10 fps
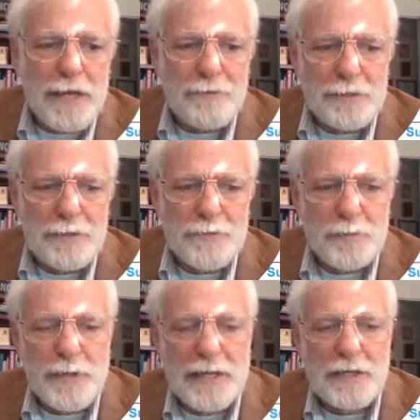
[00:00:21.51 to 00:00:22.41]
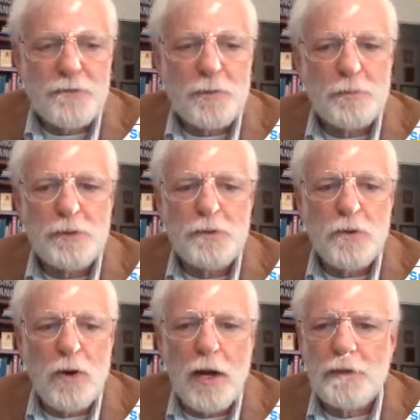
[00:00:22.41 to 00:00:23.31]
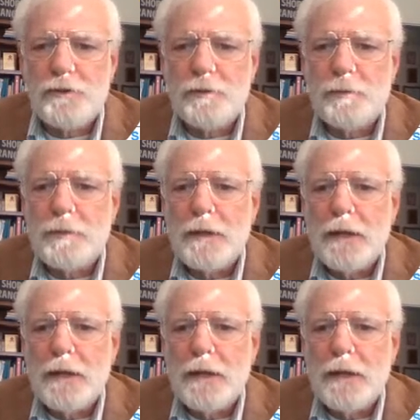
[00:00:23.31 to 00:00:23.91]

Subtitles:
We have a different page for Blue Cross.